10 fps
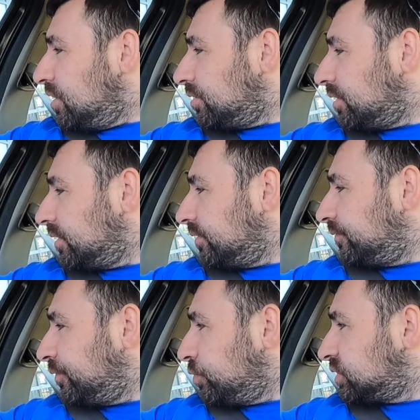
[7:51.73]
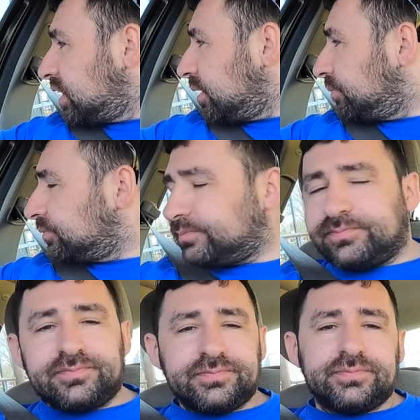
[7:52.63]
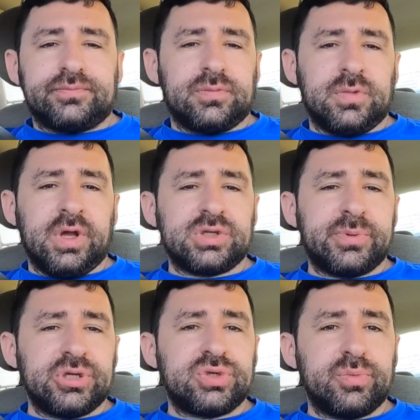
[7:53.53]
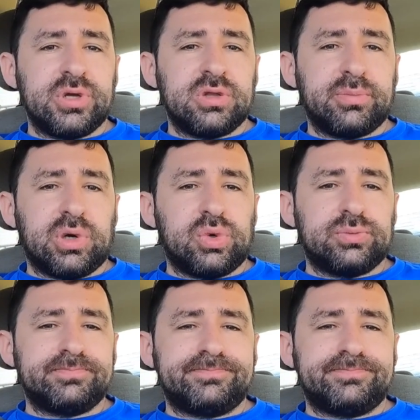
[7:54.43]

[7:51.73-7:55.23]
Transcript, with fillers: Right, food time. Next bit should be in the boat.